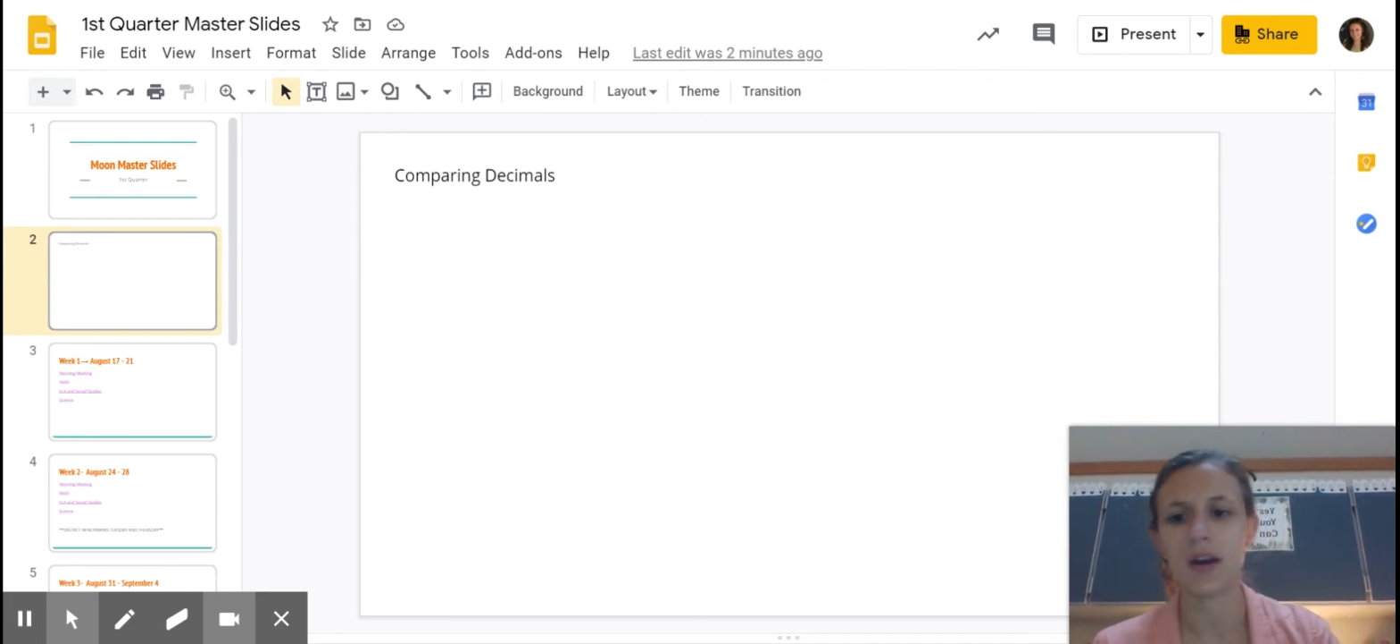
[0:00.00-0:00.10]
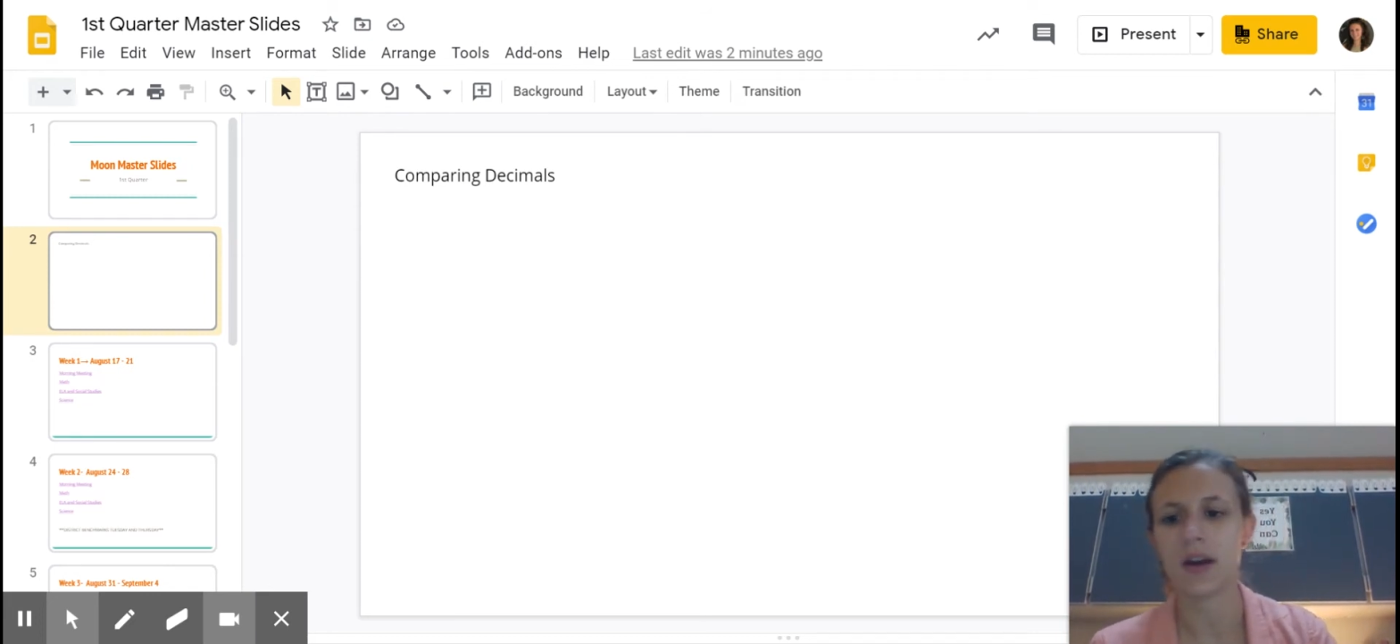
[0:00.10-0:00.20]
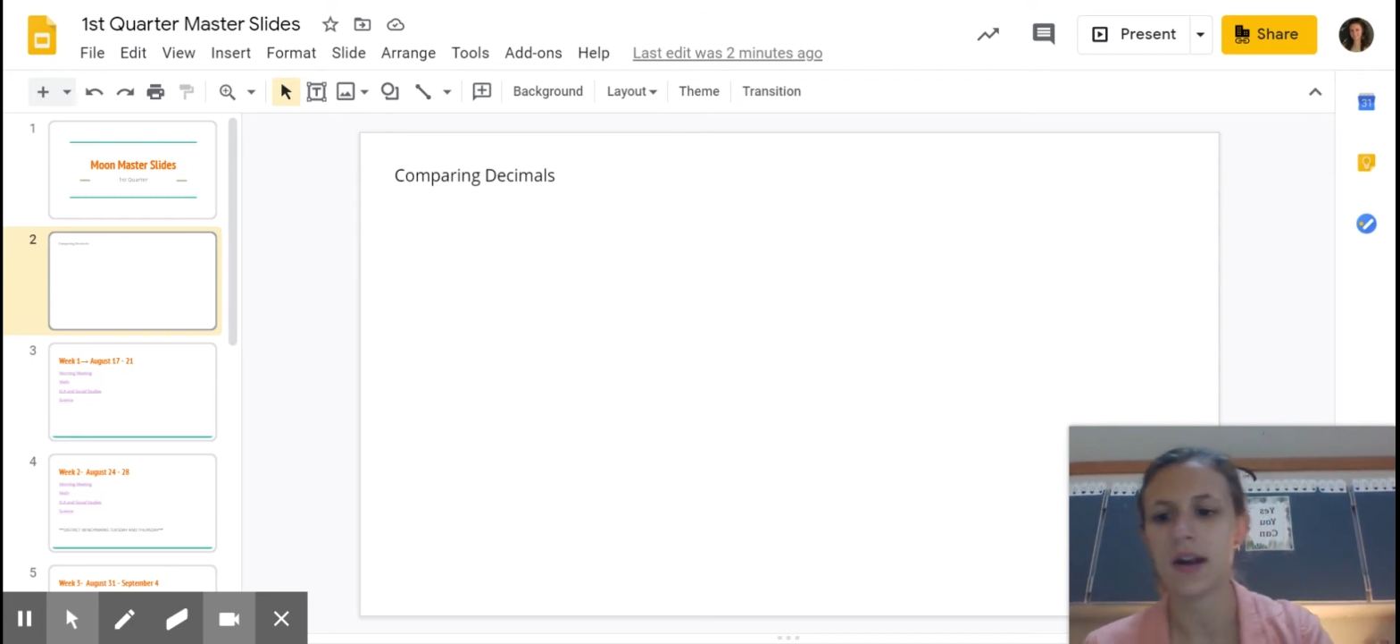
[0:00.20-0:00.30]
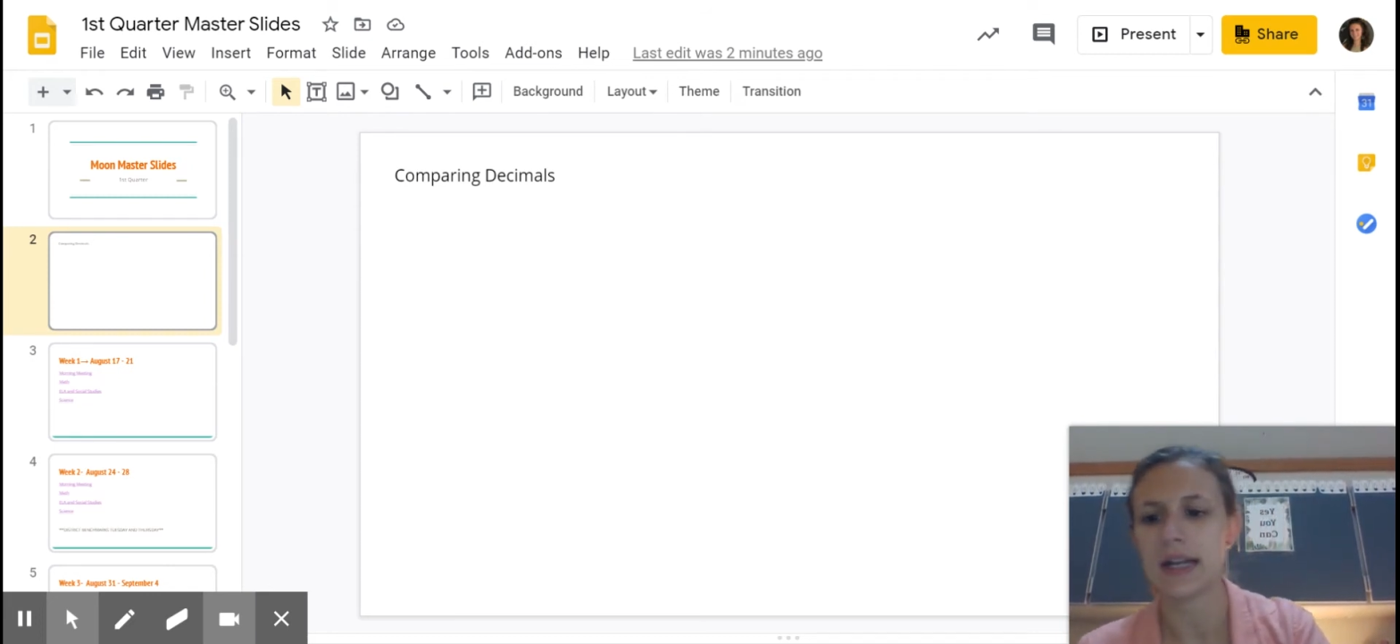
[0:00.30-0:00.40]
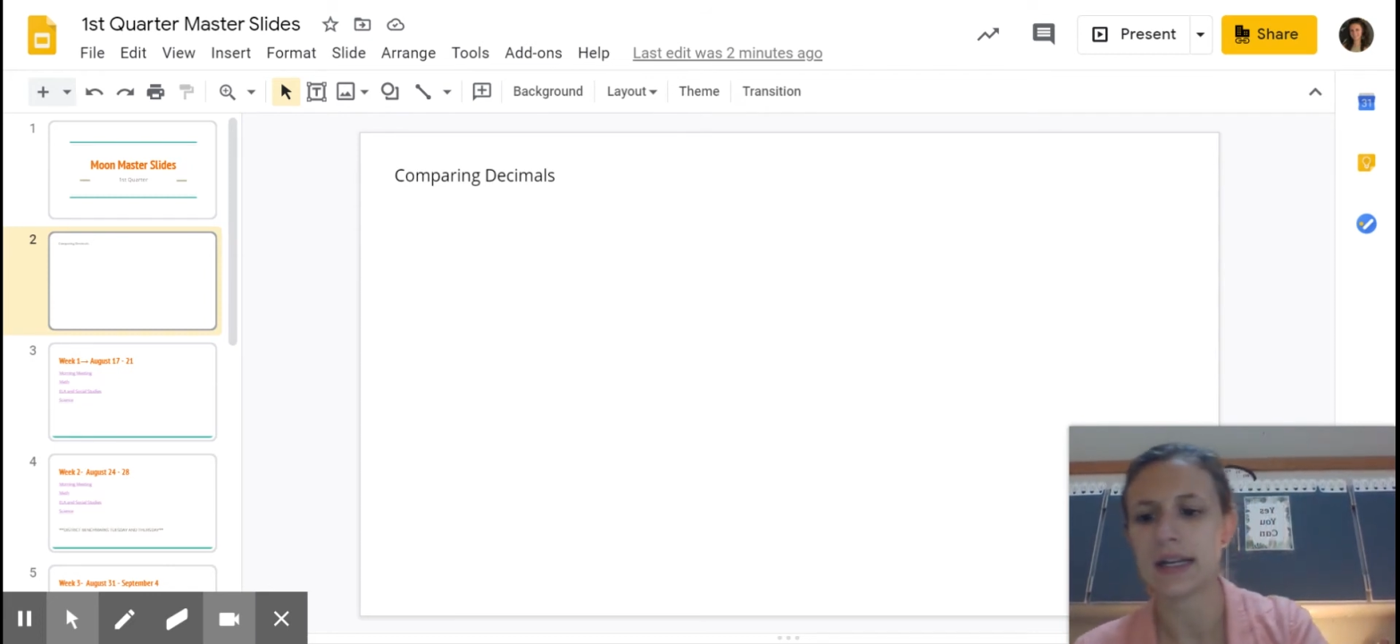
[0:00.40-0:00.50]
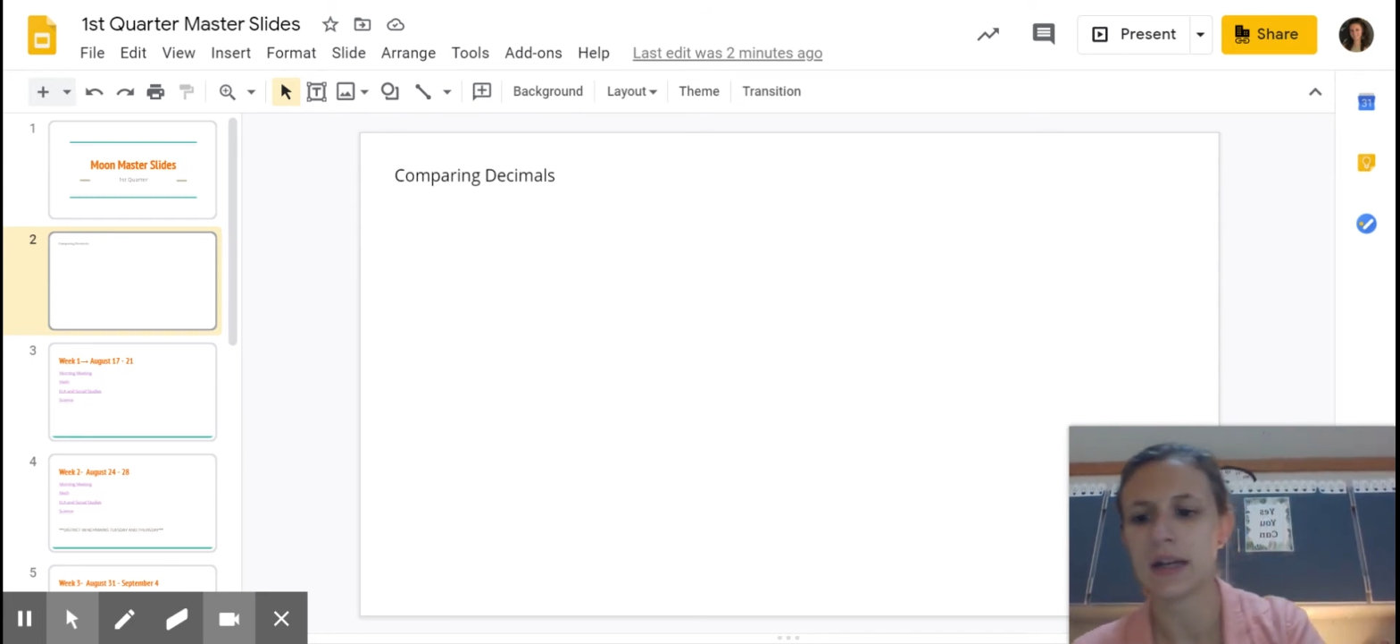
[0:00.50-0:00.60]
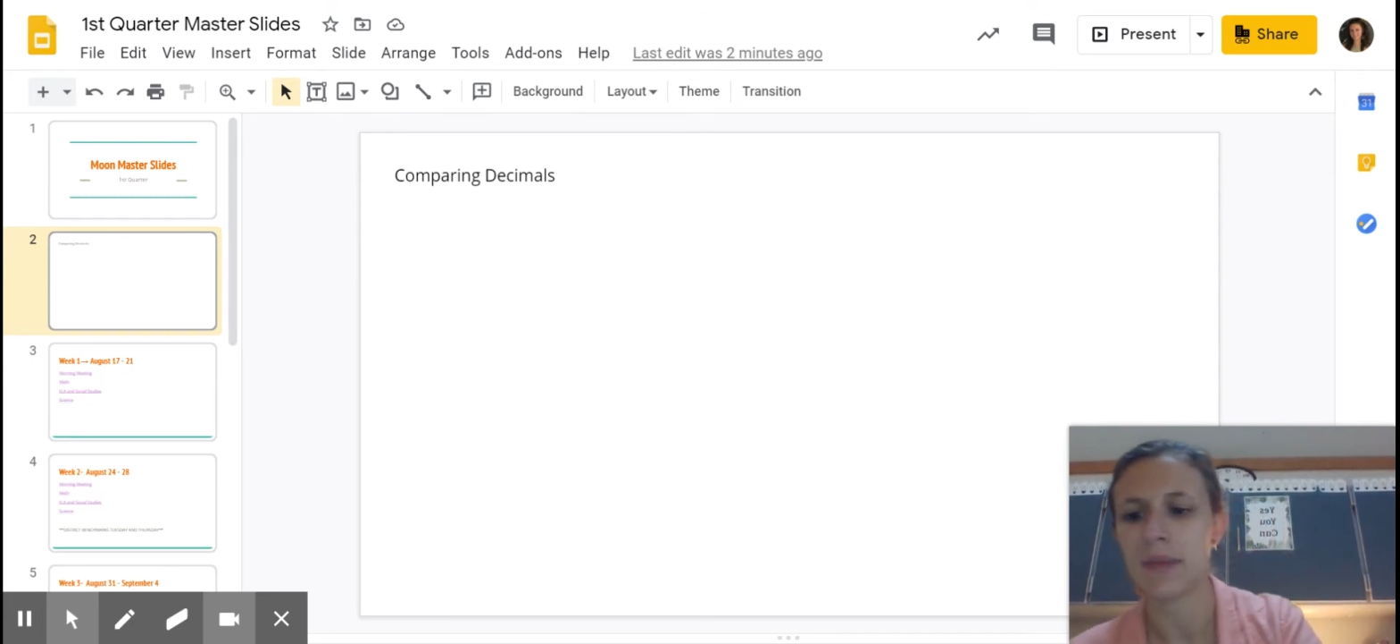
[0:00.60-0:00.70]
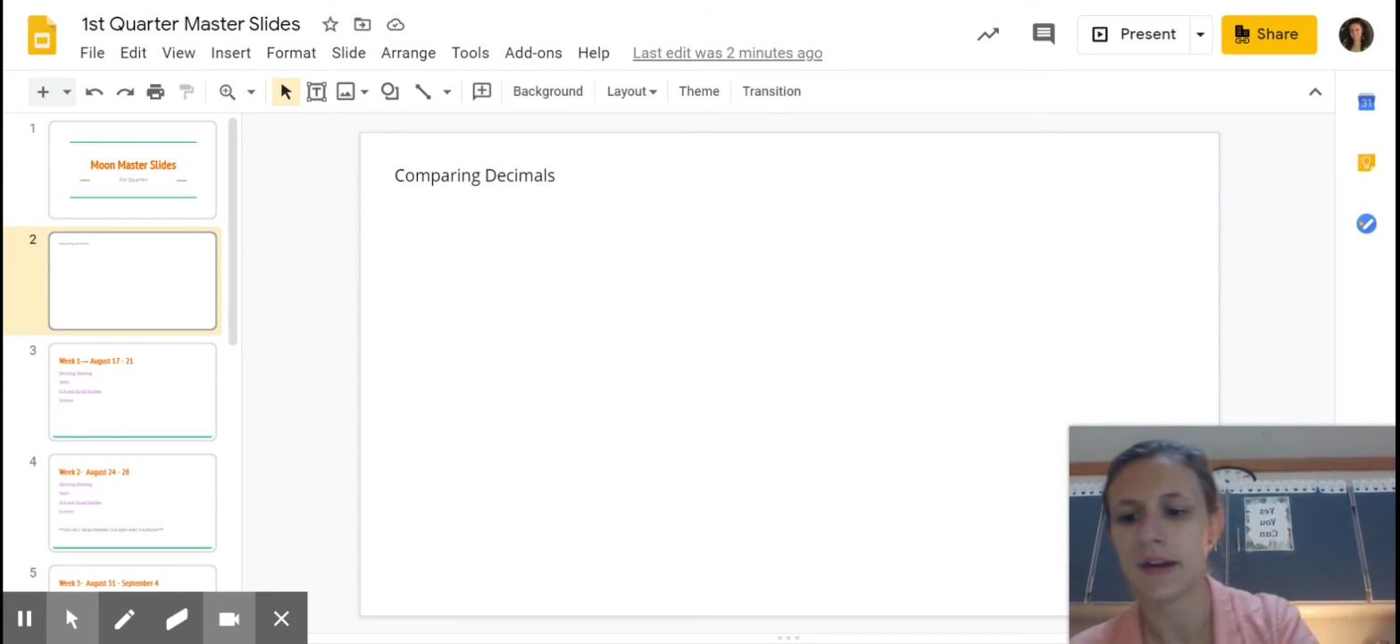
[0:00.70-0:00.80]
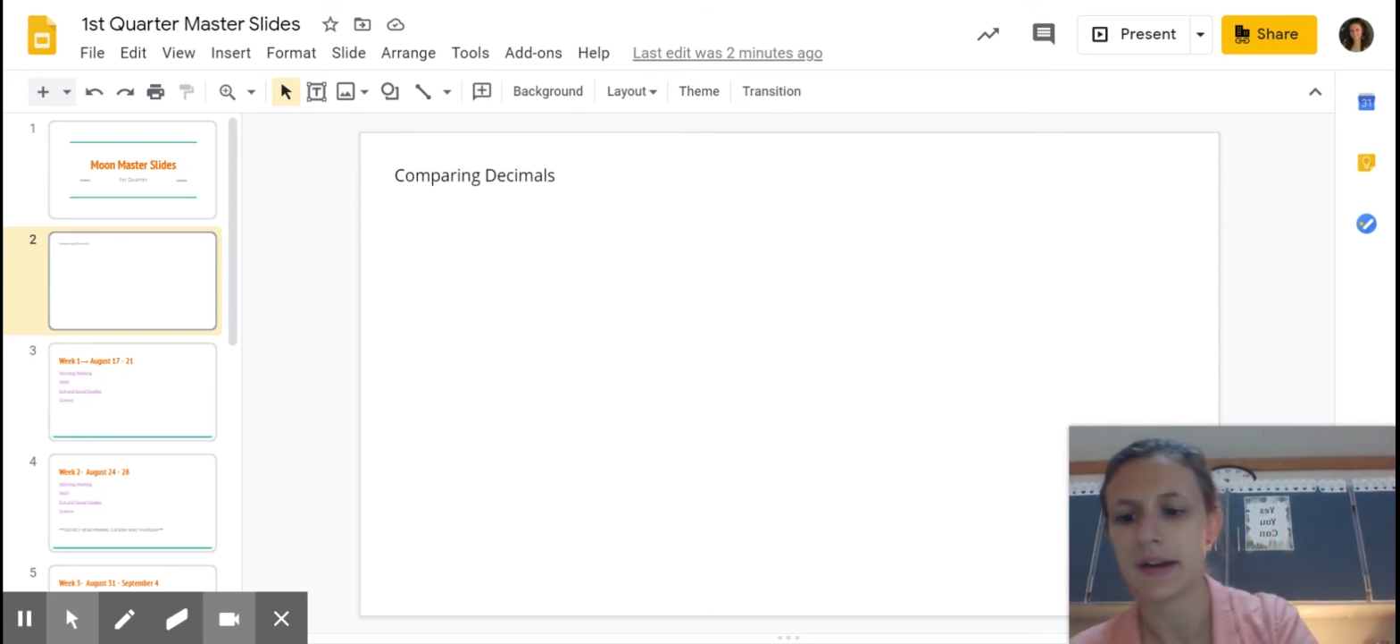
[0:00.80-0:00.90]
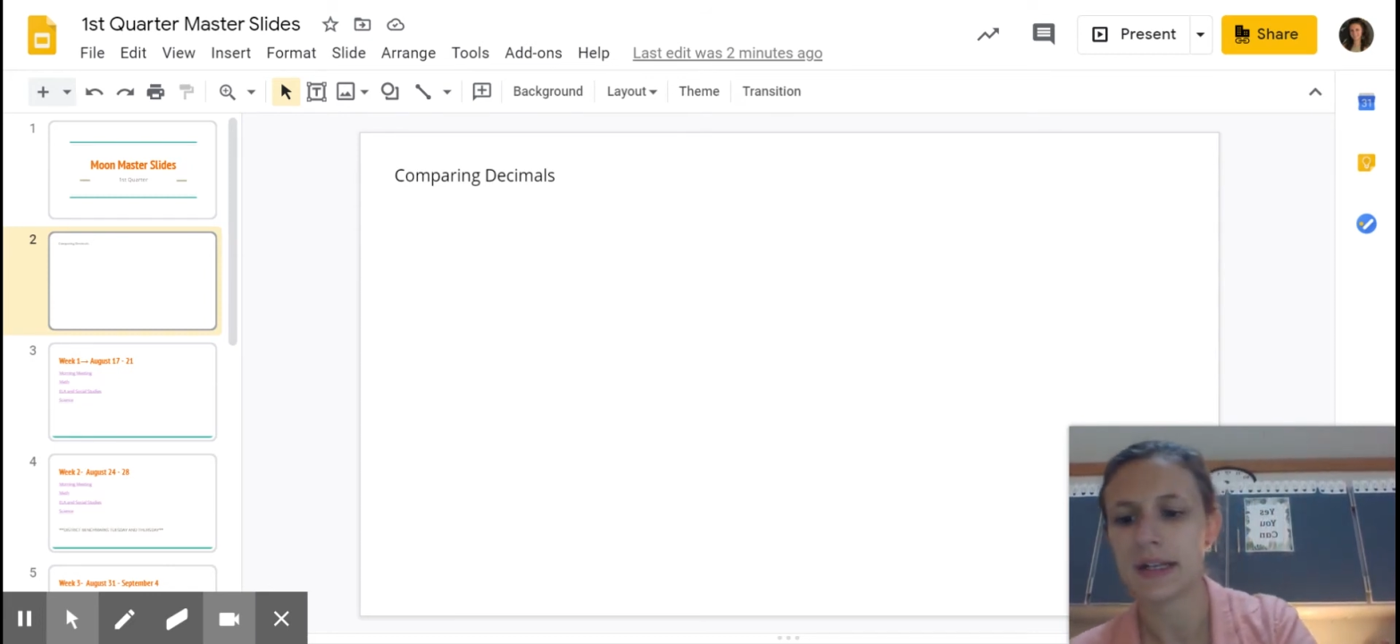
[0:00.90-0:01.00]
are at
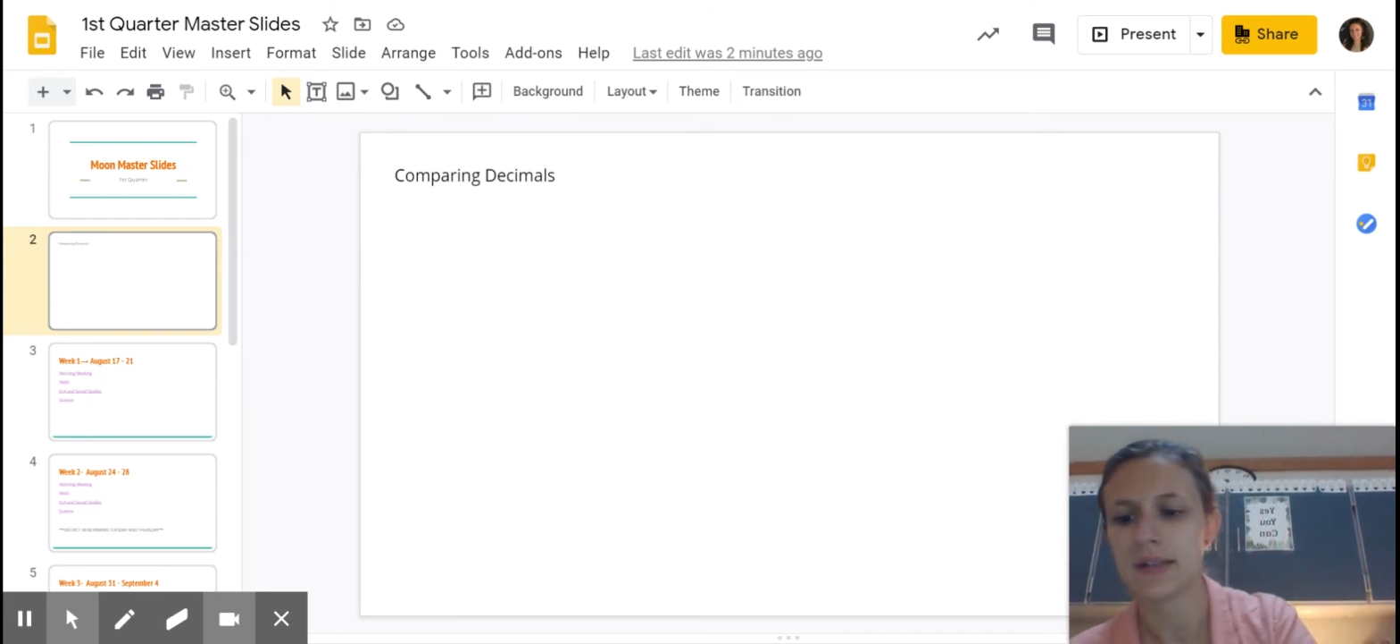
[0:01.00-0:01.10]
comparing